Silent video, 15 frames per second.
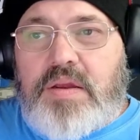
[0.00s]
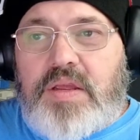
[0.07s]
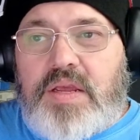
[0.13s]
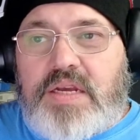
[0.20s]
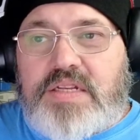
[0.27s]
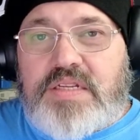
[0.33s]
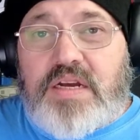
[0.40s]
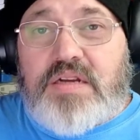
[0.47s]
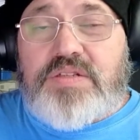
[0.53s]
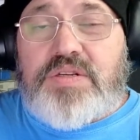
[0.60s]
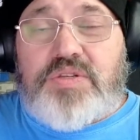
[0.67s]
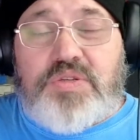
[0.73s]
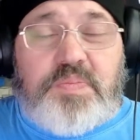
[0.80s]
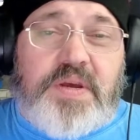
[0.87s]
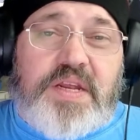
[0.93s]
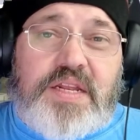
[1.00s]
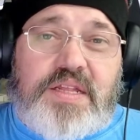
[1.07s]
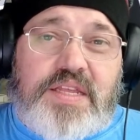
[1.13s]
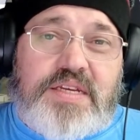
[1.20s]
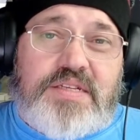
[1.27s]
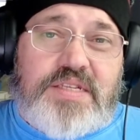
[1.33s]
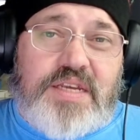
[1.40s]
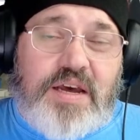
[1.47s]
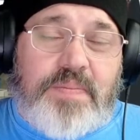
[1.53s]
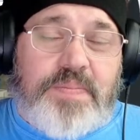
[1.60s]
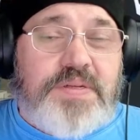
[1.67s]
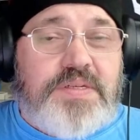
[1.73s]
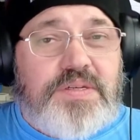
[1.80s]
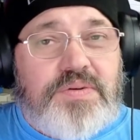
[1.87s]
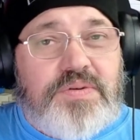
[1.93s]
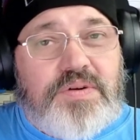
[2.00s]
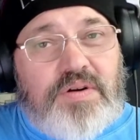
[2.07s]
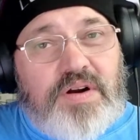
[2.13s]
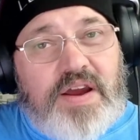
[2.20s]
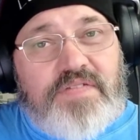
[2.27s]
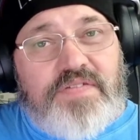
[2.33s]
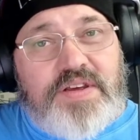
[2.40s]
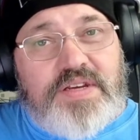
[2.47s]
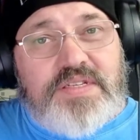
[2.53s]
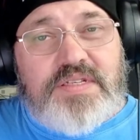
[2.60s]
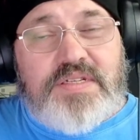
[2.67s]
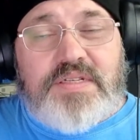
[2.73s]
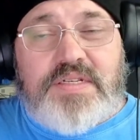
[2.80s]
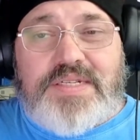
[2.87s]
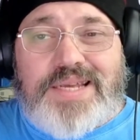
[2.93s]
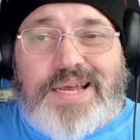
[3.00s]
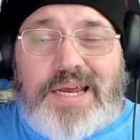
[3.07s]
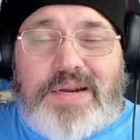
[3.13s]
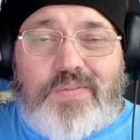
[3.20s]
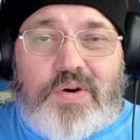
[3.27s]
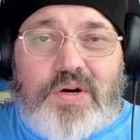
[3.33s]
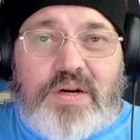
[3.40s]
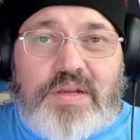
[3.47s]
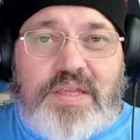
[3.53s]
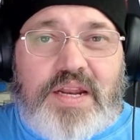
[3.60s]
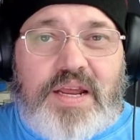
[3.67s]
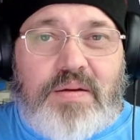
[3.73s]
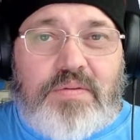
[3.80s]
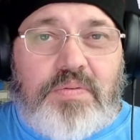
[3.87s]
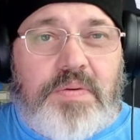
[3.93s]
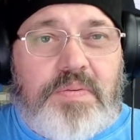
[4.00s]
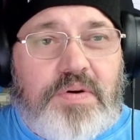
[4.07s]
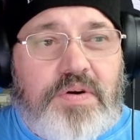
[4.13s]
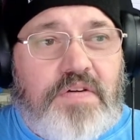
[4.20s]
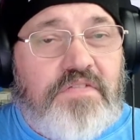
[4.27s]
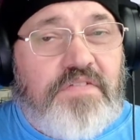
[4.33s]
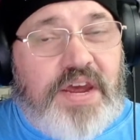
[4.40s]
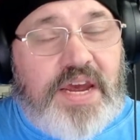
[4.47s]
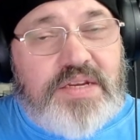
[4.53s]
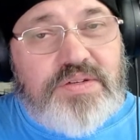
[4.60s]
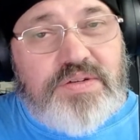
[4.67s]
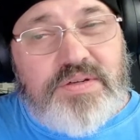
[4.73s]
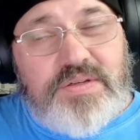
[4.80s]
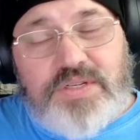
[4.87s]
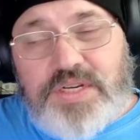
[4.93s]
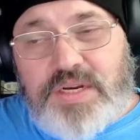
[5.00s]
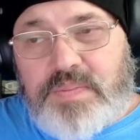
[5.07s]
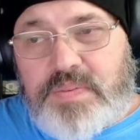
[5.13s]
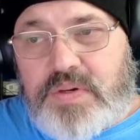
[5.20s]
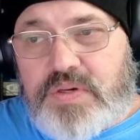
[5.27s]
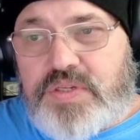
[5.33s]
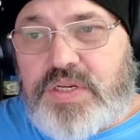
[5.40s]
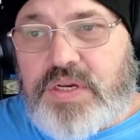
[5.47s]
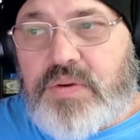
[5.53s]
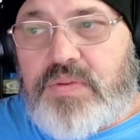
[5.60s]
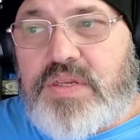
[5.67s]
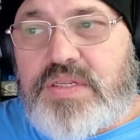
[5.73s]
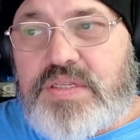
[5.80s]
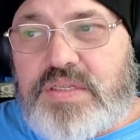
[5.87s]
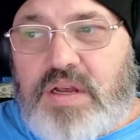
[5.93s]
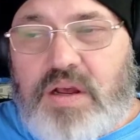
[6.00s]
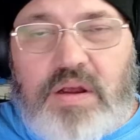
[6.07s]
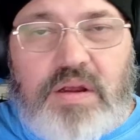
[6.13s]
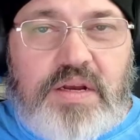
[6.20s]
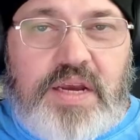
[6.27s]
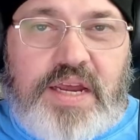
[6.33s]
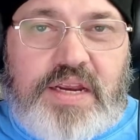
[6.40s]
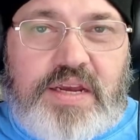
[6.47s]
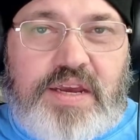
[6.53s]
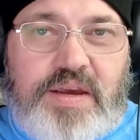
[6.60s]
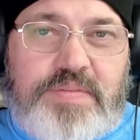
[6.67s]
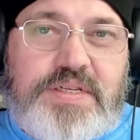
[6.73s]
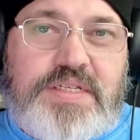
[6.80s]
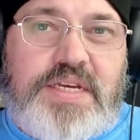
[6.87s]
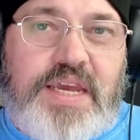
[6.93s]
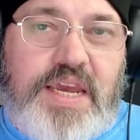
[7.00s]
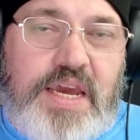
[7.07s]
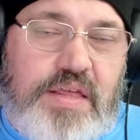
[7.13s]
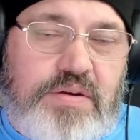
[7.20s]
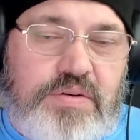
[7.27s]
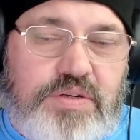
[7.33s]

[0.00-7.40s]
It's also speeding things up. It's doing graphics and design work that helps people go faster and cheaper. So this is all kind of coming together.